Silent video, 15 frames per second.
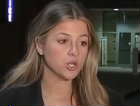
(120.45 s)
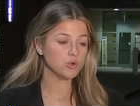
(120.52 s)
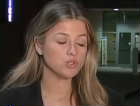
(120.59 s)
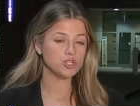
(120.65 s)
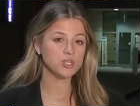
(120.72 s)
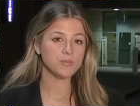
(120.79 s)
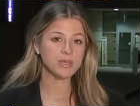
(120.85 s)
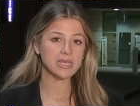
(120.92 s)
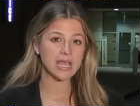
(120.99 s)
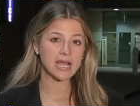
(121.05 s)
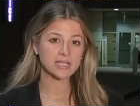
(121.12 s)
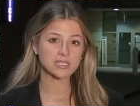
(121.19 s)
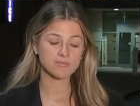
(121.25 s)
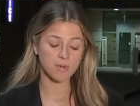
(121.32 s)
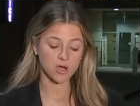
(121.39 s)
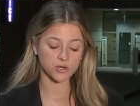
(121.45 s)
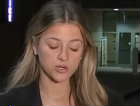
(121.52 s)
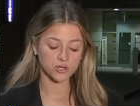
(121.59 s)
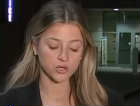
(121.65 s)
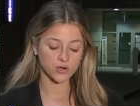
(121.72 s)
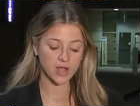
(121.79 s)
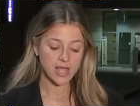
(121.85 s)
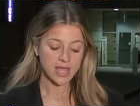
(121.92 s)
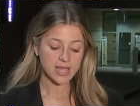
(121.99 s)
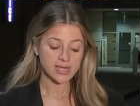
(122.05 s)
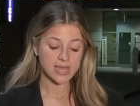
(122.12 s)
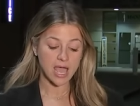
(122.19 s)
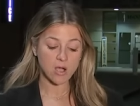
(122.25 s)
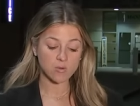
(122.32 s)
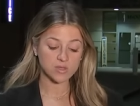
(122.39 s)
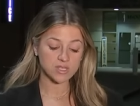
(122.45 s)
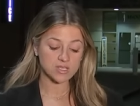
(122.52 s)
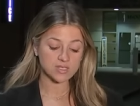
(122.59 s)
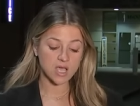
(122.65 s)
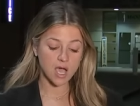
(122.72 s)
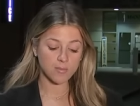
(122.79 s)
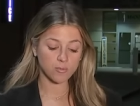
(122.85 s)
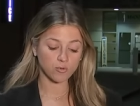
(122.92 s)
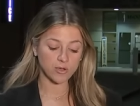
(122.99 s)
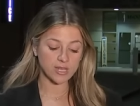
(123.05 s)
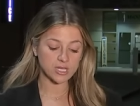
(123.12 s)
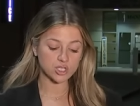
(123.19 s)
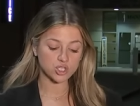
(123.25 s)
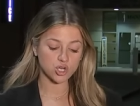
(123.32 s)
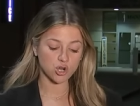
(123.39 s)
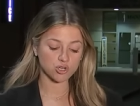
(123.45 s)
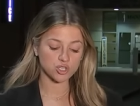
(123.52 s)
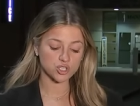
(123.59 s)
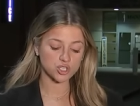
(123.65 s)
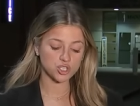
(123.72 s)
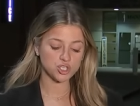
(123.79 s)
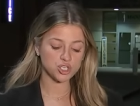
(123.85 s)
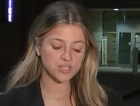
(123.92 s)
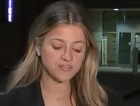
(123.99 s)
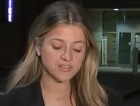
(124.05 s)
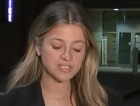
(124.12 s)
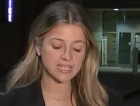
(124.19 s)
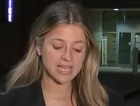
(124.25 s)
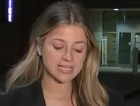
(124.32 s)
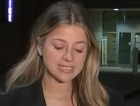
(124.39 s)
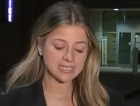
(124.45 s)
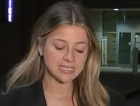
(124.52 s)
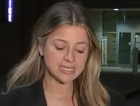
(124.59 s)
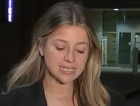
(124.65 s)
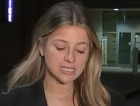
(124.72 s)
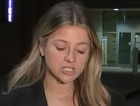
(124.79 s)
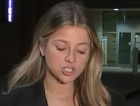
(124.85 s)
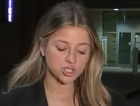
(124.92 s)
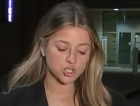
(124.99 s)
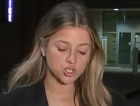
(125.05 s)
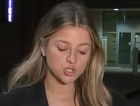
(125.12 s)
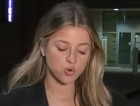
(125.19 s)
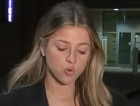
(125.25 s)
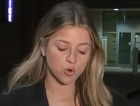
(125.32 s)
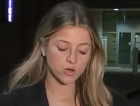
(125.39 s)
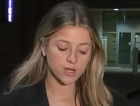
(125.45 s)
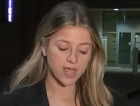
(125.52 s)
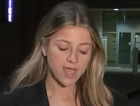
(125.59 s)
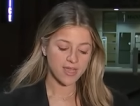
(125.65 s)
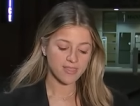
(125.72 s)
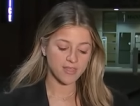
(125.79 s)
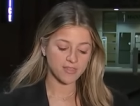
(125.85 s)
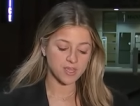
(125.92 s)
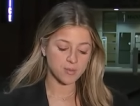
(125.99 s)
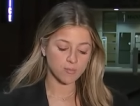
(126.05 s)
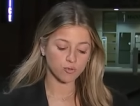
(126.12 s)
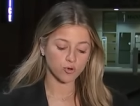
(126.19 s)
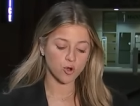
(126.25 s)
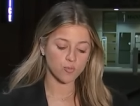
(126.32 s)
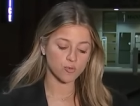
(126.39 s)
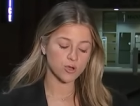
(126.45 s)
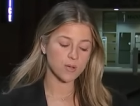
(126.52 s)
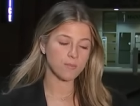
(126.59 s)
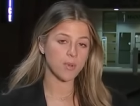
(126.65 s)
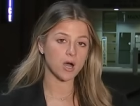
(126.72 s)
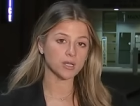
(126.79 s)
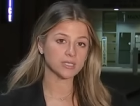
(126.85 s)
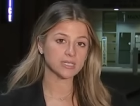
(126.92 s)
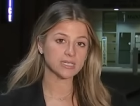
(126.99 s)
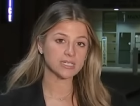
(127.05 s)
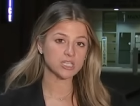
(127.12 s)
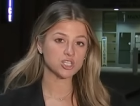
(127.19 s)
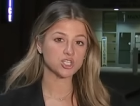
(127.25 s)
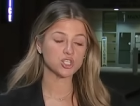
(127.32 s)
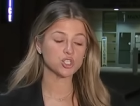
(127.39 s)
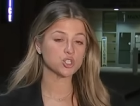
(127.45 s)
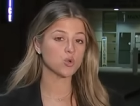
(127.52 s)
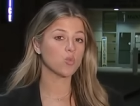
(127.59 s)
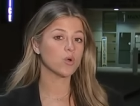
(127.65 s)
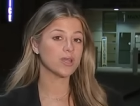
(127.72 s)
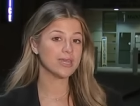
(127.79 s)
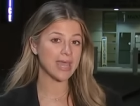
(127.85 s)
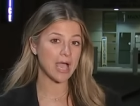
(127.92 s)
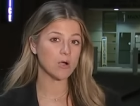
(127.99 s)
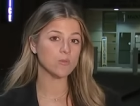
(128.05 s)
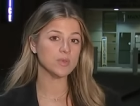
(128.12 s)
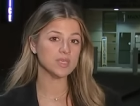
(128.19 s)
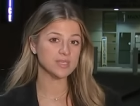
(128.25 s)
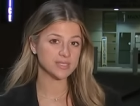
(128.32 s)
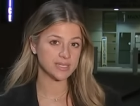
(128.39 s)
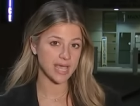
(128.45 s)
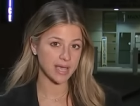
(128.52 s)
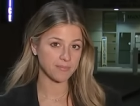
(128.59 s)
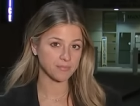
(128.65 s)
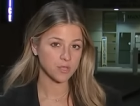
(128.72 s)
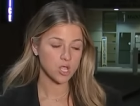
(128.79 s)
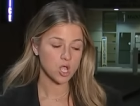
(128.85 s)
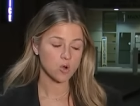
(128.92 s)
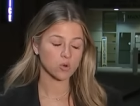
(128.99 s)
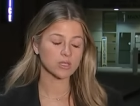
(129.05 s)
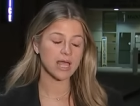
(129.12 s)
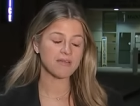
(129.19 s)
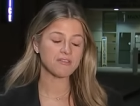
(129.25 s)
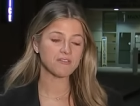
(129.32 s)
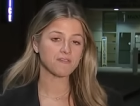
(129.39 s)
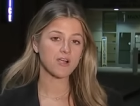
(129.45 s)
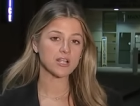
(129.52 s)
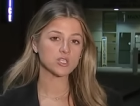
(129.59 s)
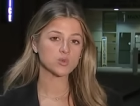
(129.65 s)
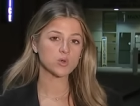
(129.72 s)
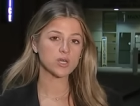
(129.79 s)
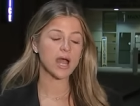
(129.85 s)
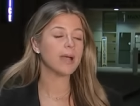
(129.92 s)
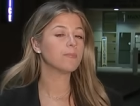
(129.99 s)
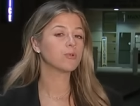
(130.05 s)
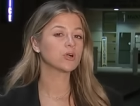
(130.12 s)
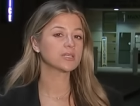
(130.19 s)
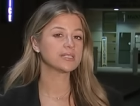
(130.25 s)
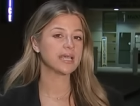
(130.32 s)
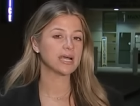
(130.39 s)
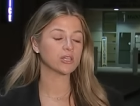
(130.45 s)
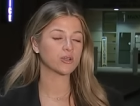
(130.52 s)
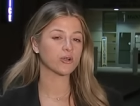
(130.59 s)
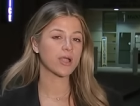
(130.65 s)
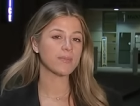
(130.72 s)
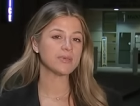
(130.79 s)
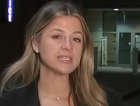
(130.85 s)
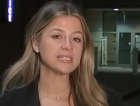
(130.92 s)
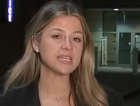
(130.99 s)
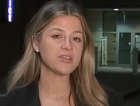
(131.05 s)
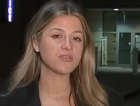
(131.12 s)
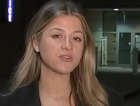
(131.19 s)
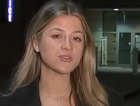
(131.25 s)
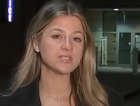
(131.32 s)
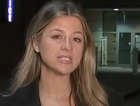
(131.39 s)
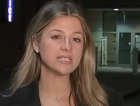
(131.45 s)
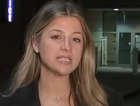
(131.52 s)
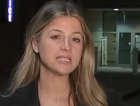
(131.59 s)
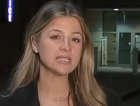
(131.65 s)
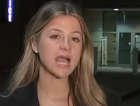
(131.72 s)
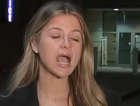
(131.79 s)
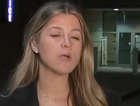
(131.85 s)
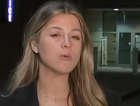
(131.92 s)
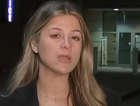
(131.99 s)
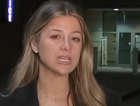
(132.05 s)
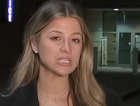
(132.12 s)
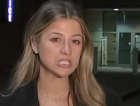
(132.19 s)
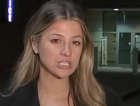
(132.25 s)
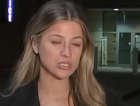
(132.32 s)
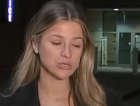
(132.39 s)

no GPS monitor. Now, with these upgraded charges, the chief says he is assured that the appropriate bond conditions would now be set. We're live in Friendswood. I'm Brooke Taylor, ABC 13 Eyewitness